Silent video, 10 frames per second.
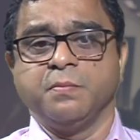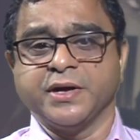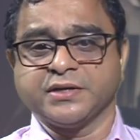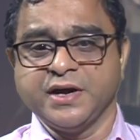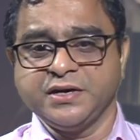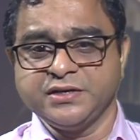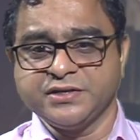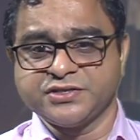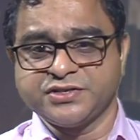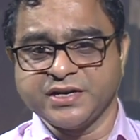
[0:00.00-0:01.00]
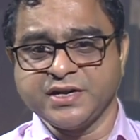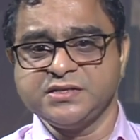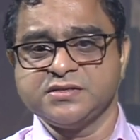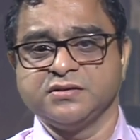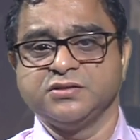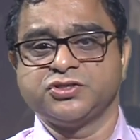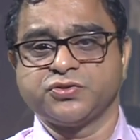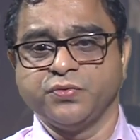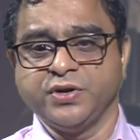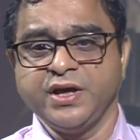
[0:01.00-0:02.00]
maternity status,
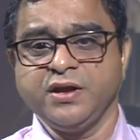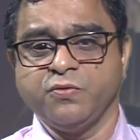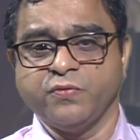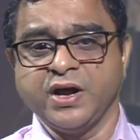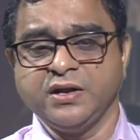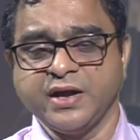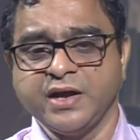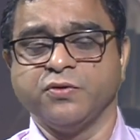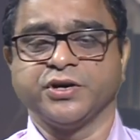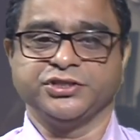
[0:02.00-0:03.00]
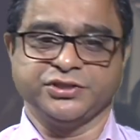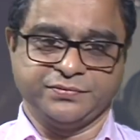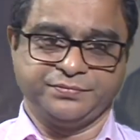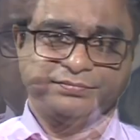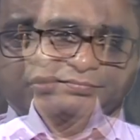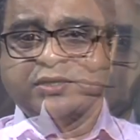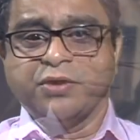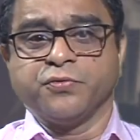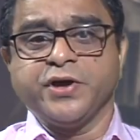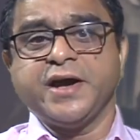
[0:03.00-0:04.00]
schooling, wealth, and location.
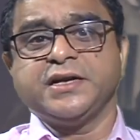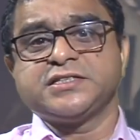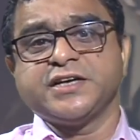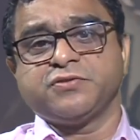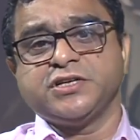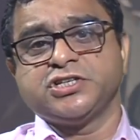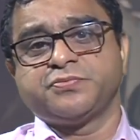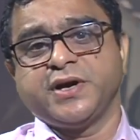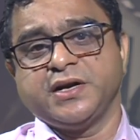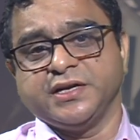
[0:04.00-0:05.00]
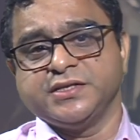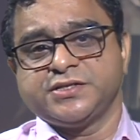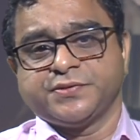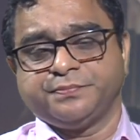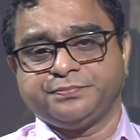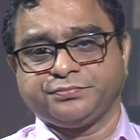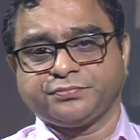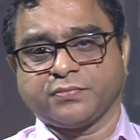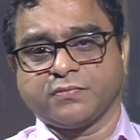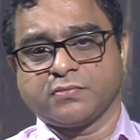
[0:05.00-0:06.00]
Now, looking at the status
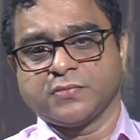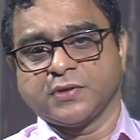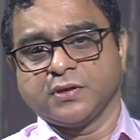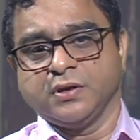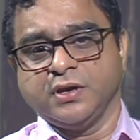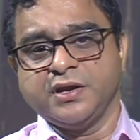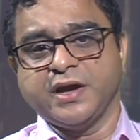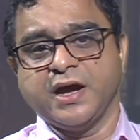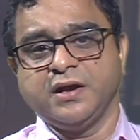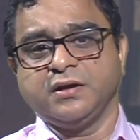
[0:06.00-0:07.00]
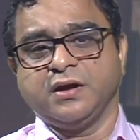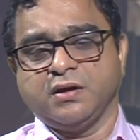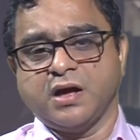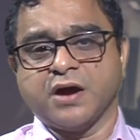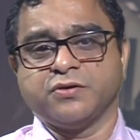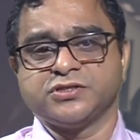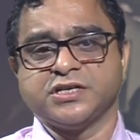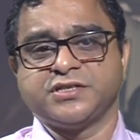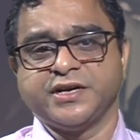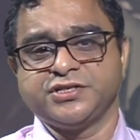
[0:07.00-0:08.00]
disparities in health across the
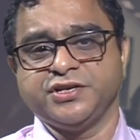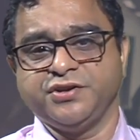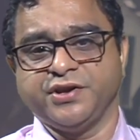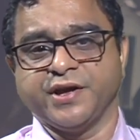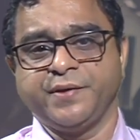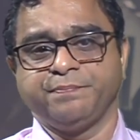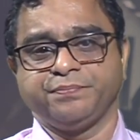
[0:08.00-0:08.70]
states in India,